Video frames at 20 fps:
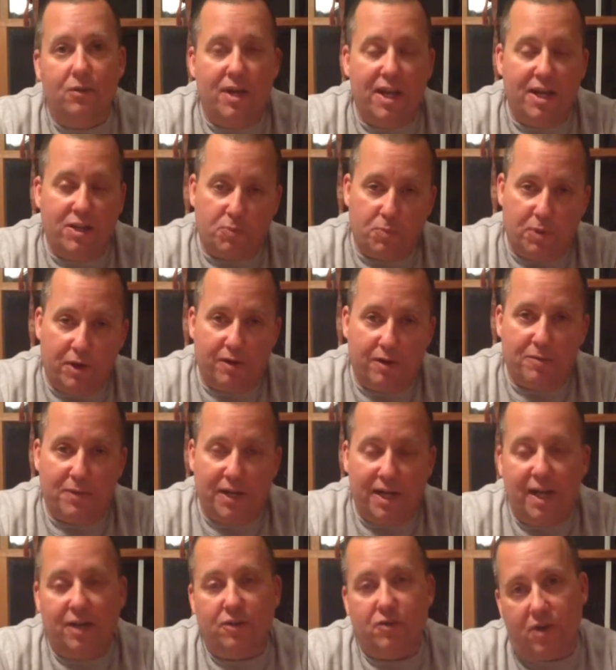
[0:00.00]
as part of my
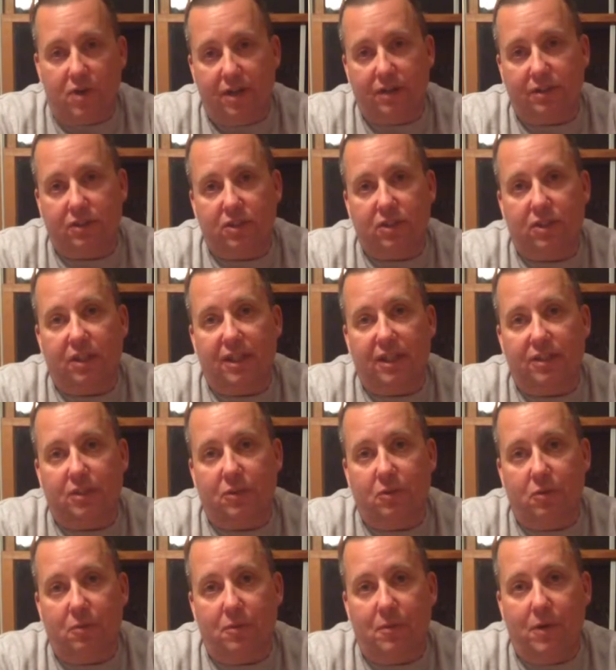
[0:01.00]
hydraulics class at
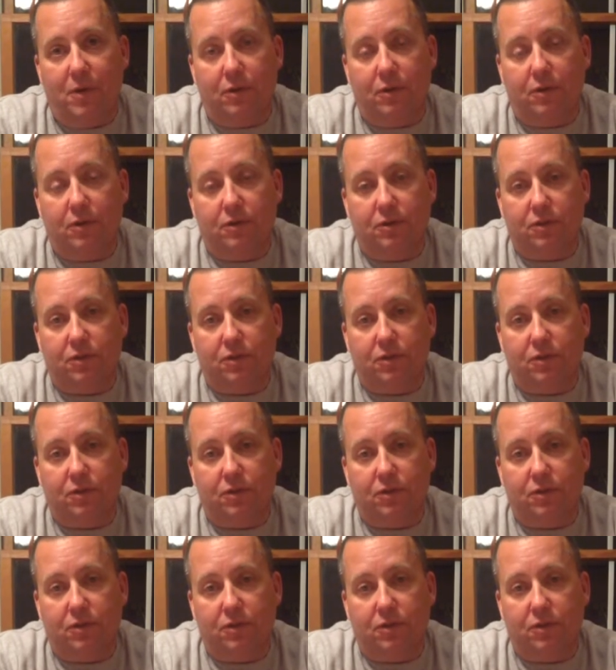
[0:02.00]
WMOCO.